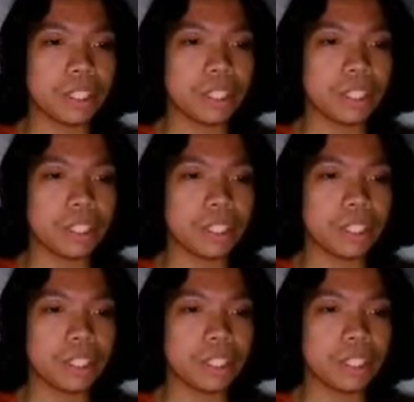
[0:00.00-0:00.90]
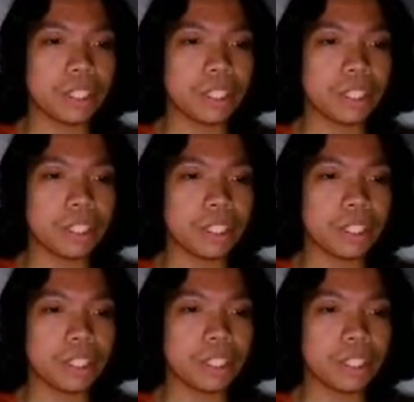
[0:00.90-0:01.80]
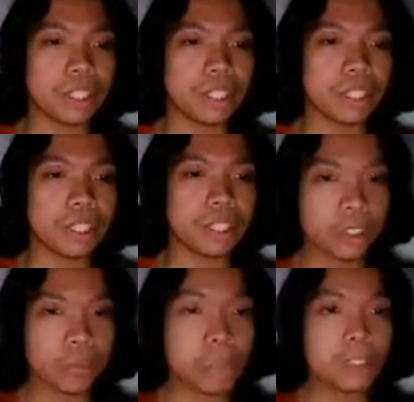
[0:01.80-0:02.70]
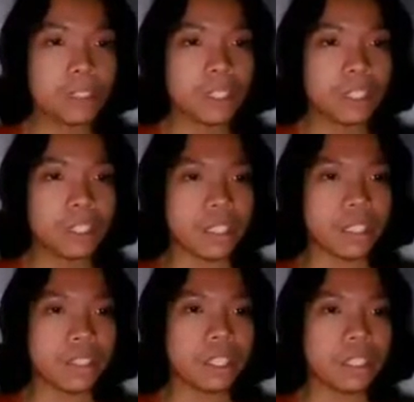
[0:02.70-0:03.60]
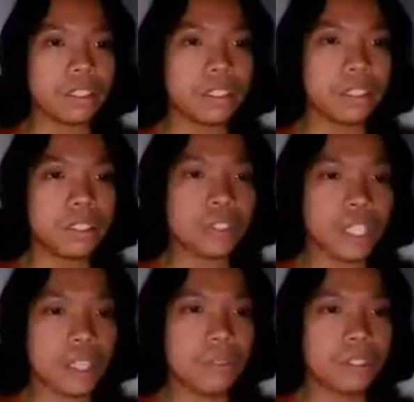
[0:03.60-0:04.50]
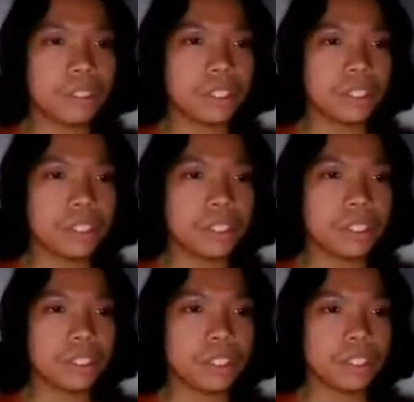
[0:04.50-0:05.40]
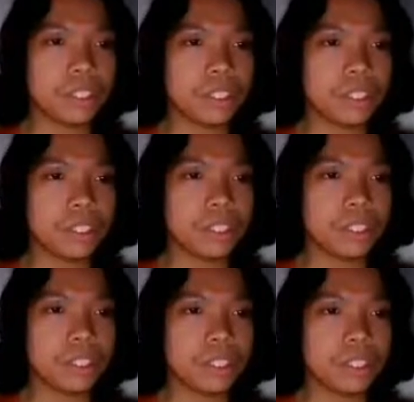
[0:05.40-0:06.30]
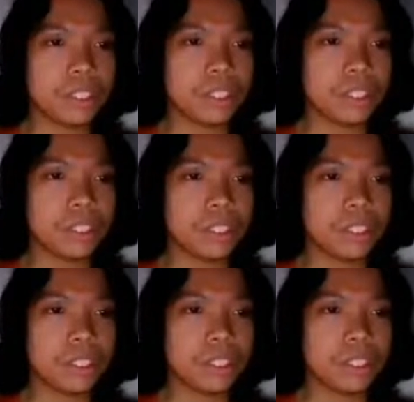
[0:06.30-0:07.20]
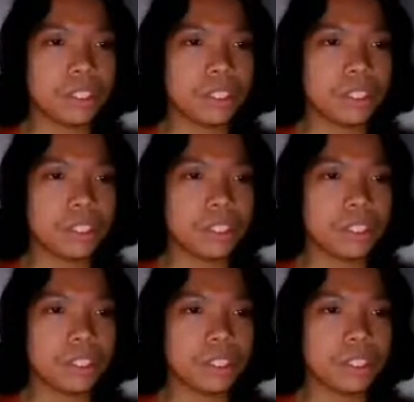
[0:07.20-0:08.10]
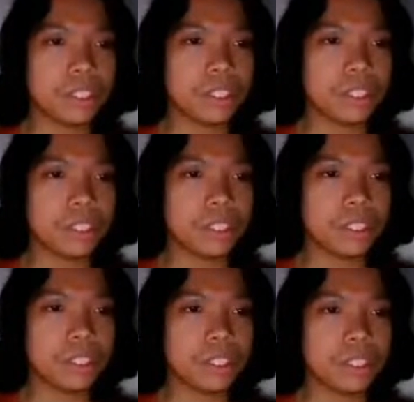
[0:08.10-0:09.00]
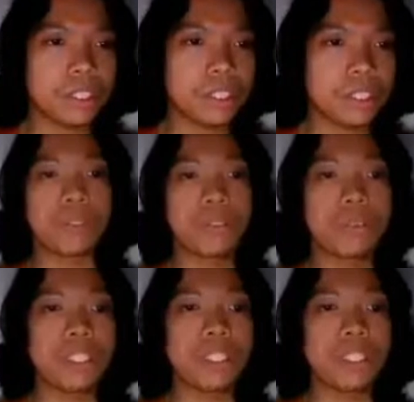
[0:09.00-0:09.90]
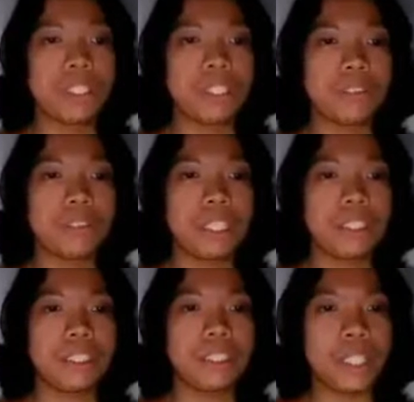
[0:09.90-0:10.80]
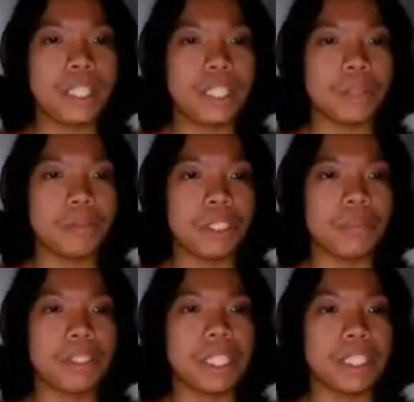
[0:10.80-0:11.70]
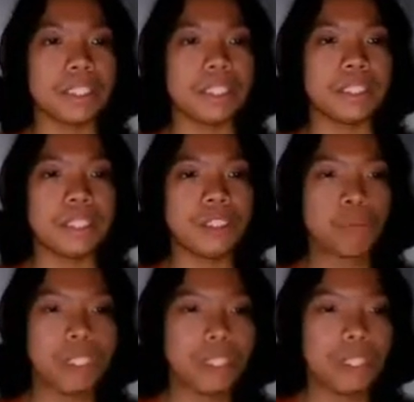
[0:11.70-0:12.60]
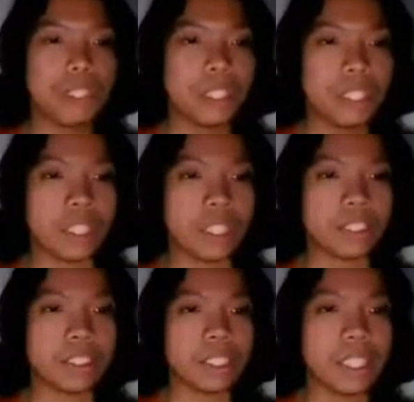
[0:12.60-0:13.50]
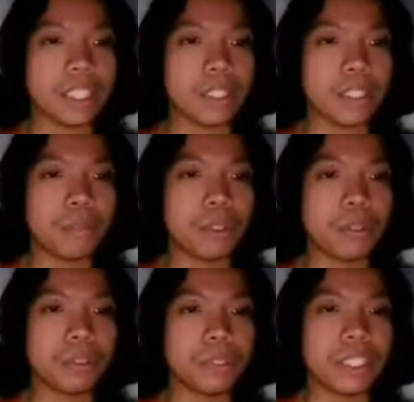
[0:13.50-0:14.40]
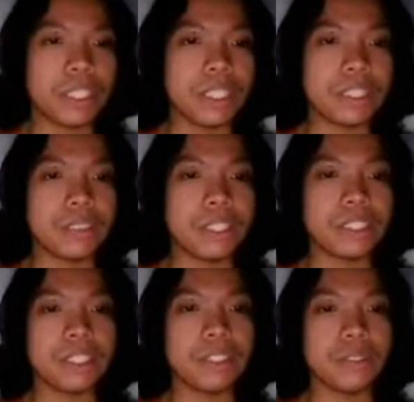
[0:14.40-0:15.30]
Okay, so I will choose the first option. You should provision an IAM role with EC2 and DynamoDB access. Attach the IAM role to an EC2 instance, which will route all calls coming from the mobile app to the